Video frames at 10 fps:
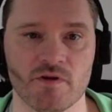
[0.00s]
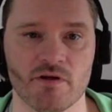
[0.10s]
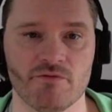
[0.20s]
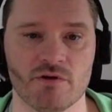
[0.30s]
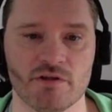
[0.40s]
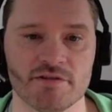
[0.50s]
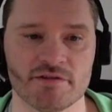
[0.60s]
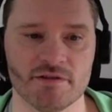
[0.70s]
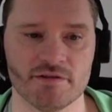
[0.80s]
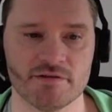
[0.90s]
For
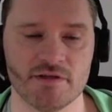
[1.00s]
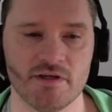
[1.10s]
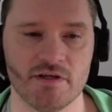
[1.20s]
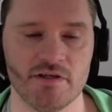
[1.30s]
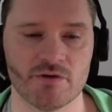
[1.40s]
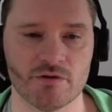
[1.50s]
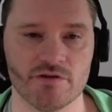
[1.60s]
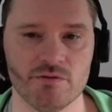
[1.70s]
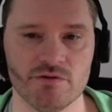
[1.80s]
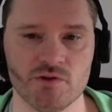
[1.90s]
instance, here on
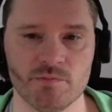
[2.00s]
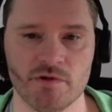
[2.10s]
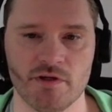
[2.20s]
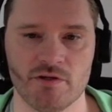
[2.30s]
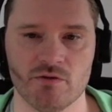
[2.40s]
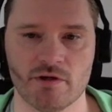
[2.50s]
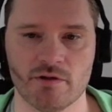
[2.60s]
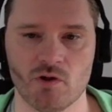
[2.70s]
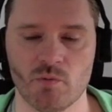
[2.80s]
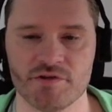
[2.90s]
YouTube, you
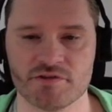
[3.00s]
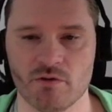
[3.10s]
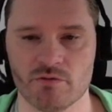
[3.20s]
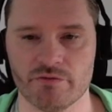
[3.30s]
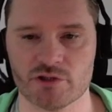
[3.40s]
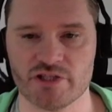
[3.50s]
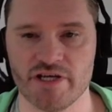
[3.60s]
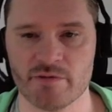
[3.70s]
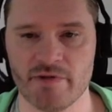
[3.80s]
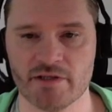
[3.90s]
can always go to the
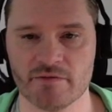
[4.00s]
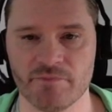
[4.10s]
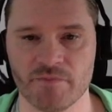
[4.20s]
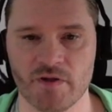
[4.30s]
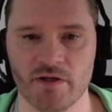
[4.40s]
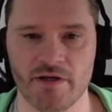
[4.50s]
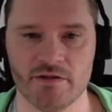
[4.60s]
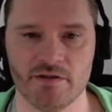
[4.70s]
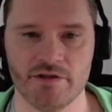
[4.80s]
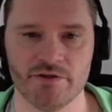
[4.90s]
share button,
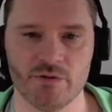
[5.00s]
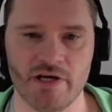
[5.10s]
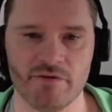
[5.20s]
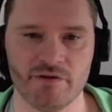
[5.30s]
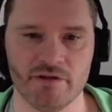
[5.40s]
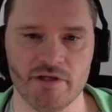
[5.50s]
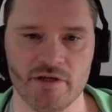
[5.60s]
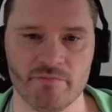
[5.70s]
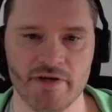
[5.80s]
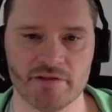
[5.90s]
and here you have an
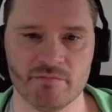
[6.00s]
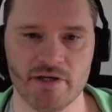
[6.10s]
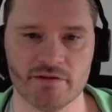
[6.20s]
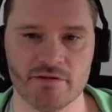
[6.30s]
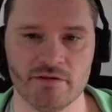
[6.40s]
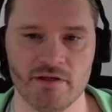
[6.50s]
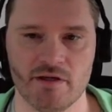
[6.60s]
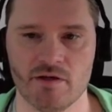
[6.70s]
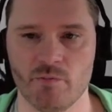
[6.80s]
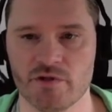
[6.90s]
embed button,
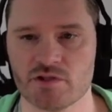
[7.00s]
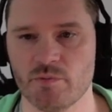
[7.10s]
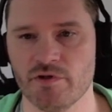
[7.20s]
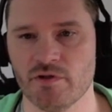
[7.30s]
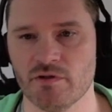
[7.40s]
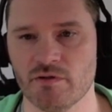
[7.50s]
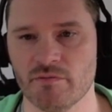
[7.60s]
which will